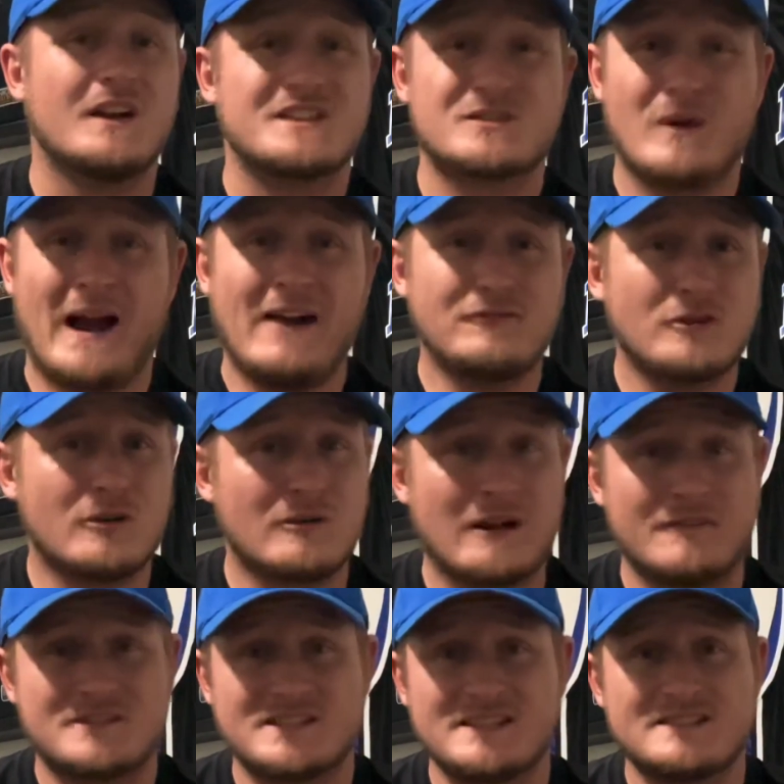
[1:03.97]
So after a
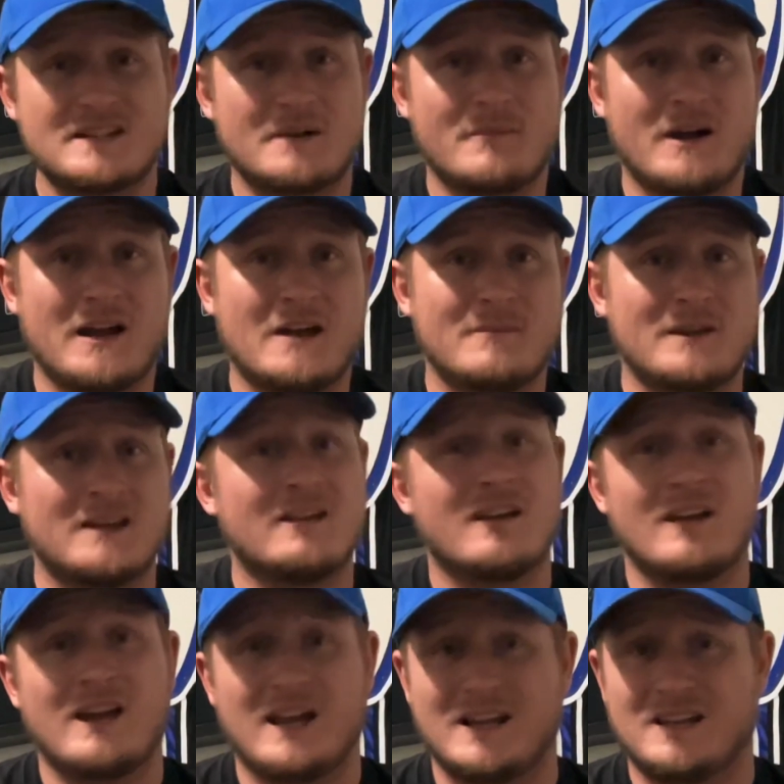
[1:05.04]
rough season at Miami
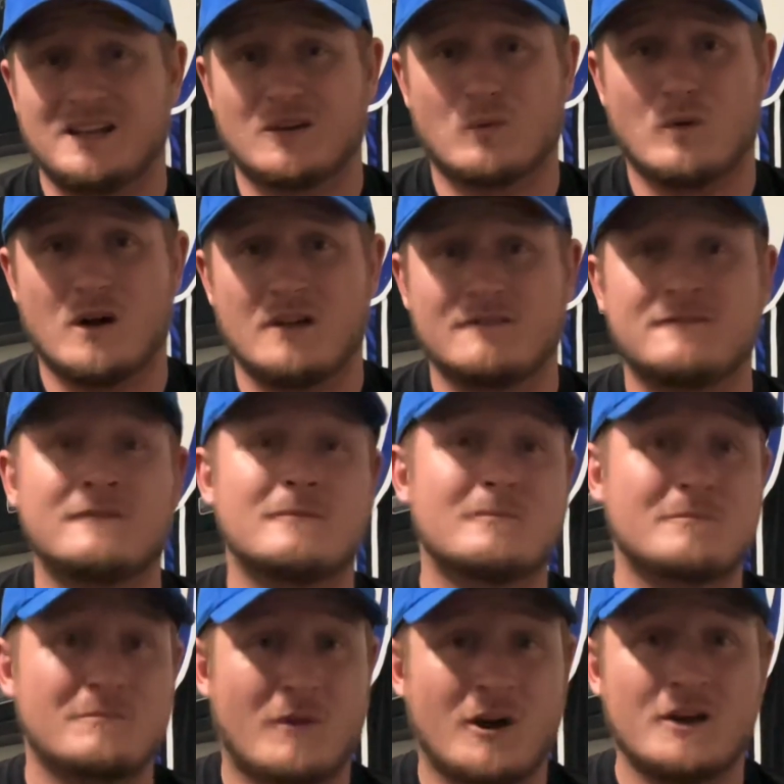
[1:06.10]
in year one,
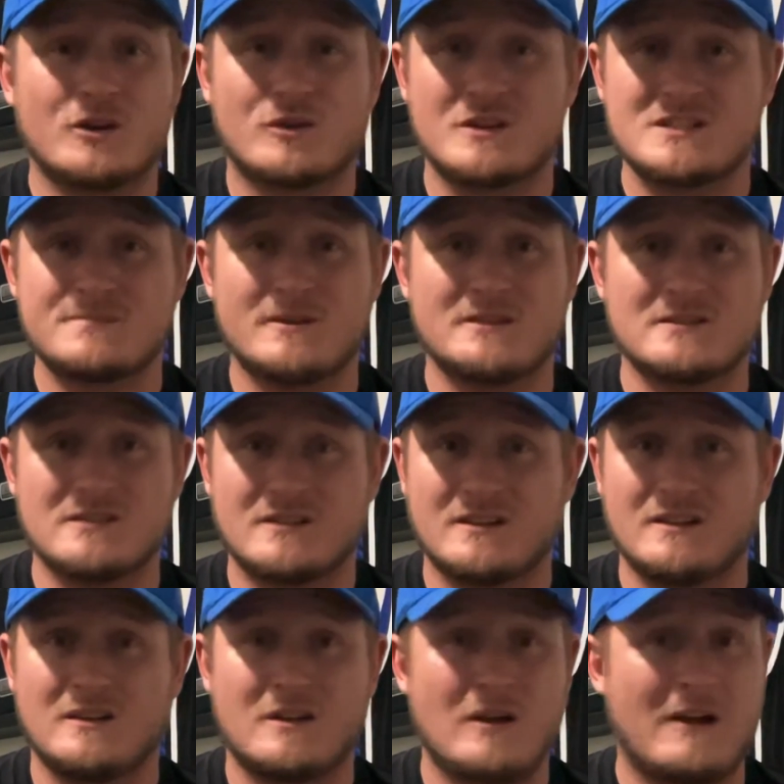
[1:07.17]
Mario Cristobal is
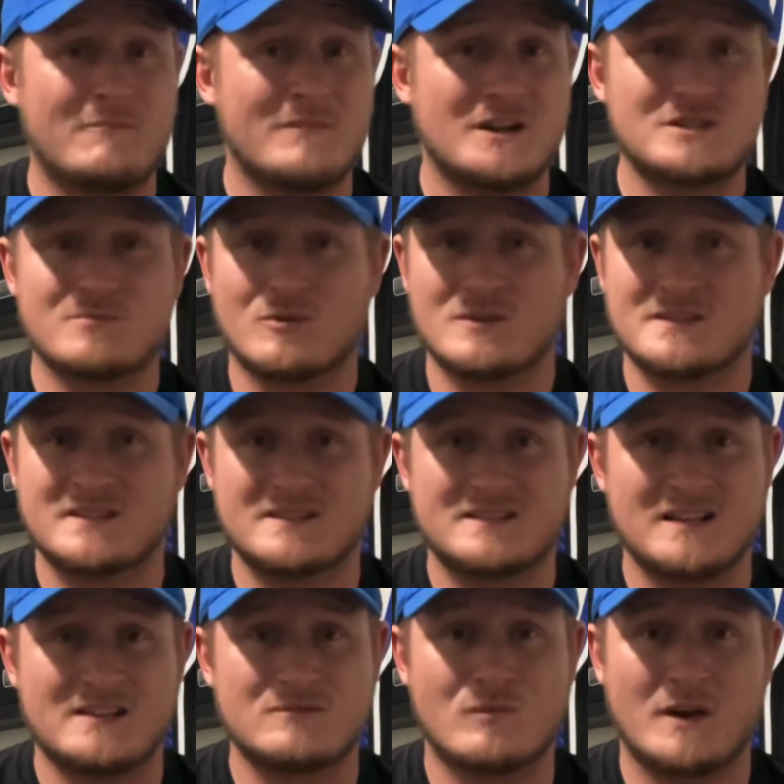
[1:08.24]
looking to have much more
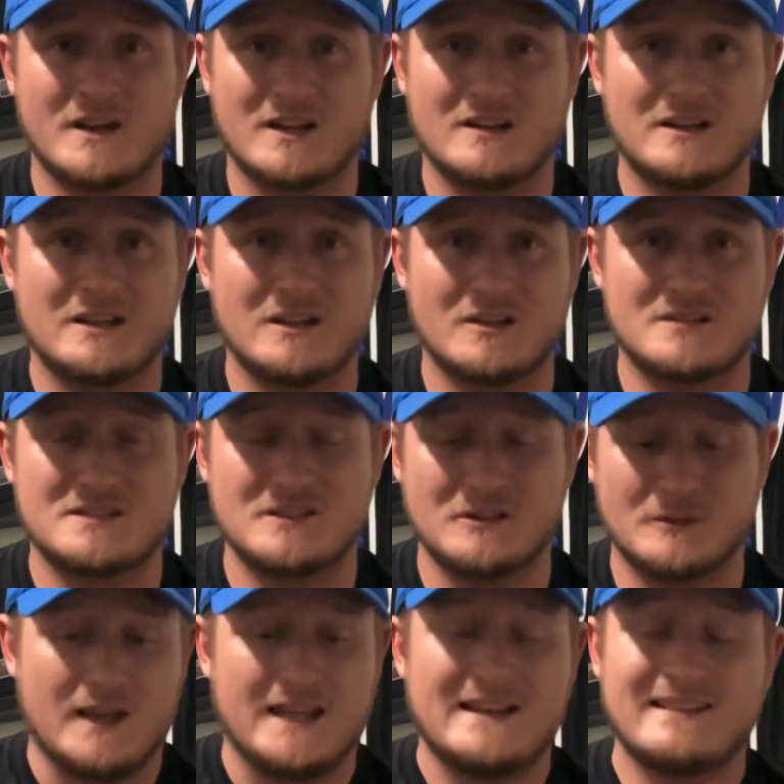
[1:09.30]
success running into year
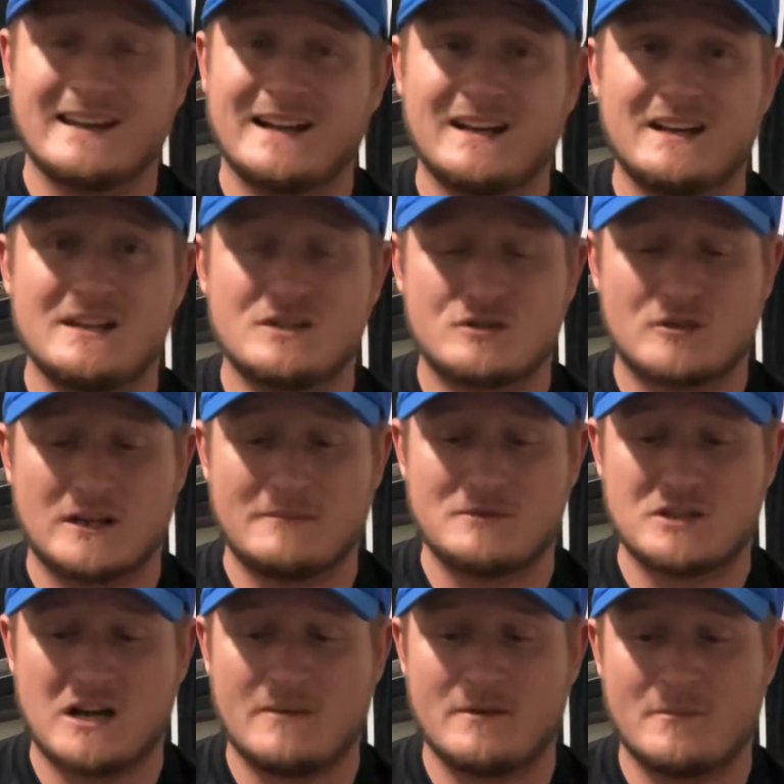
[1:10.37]
two. He landed his dream
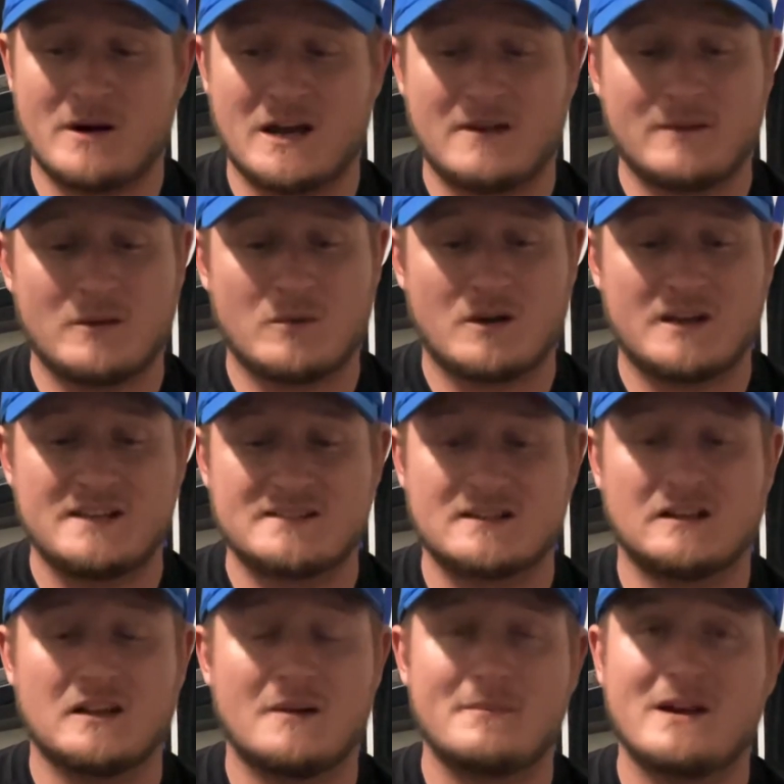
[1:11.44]
job at Miami, where he's an
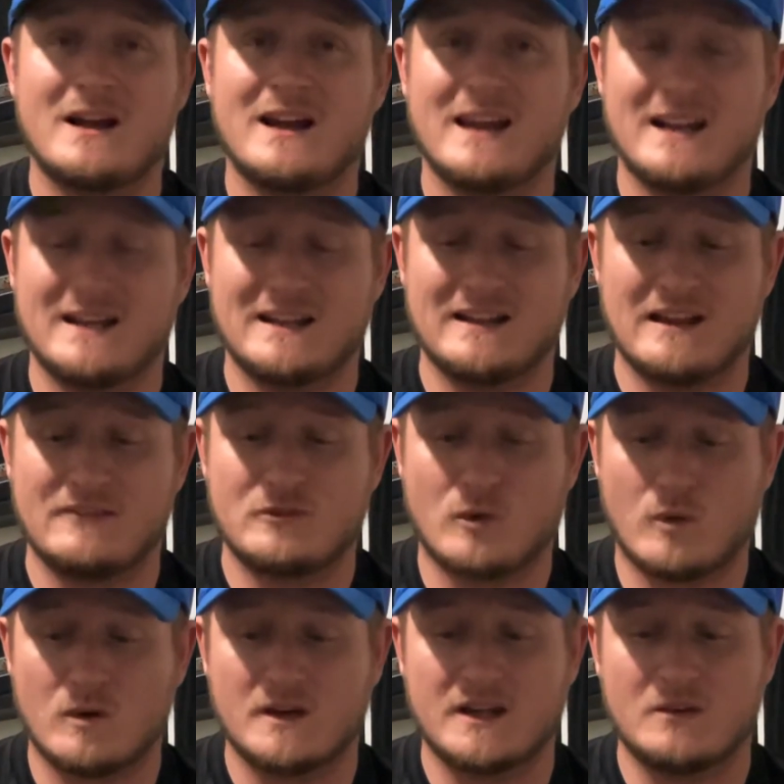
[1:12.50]
alumni, and he left
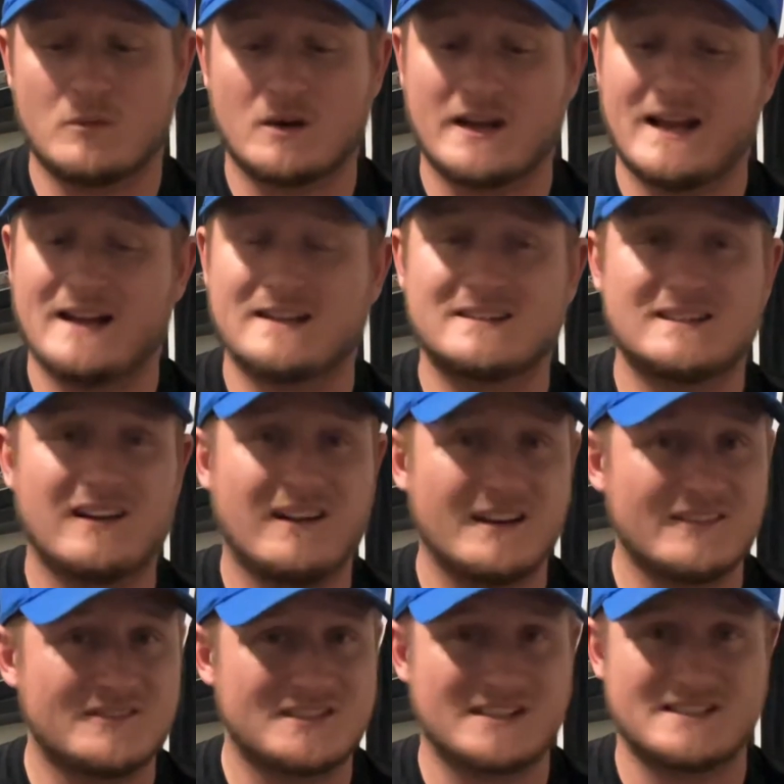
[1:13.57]
Oregon, where he had a ton
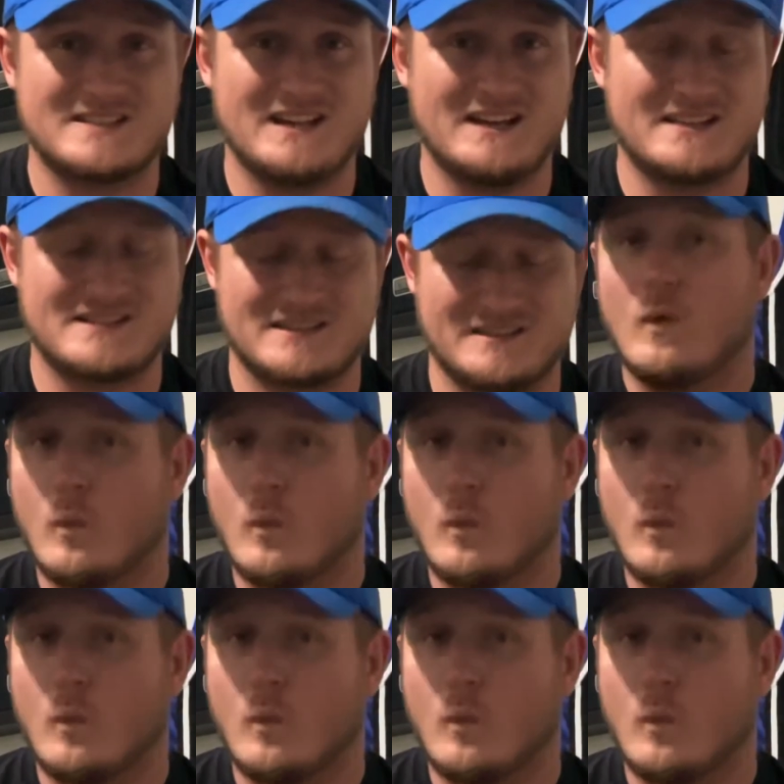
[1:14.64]
of success.